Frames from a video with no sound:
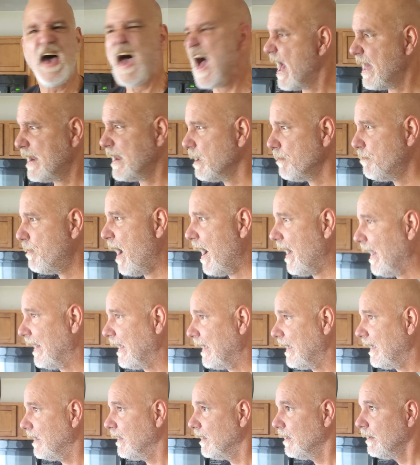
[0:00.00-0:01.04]

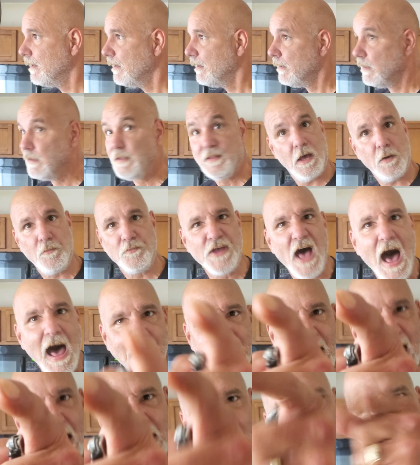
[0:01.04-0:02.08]
anybody that was
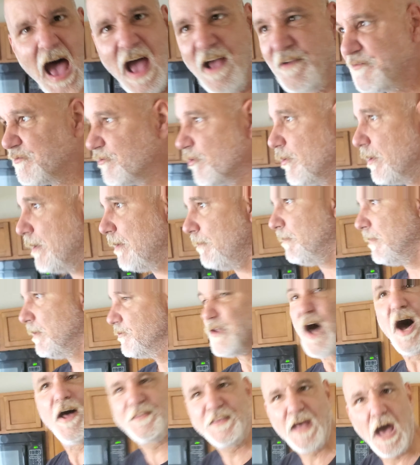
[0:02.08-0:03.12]
on that live stream
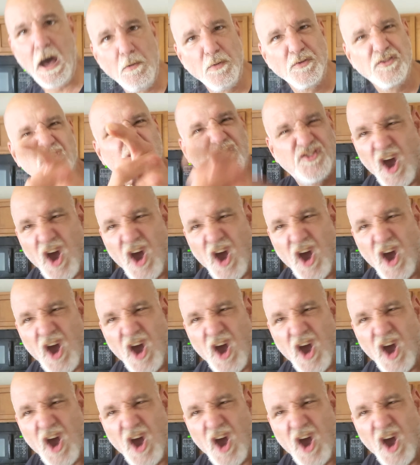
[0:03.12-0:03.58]
thought that was a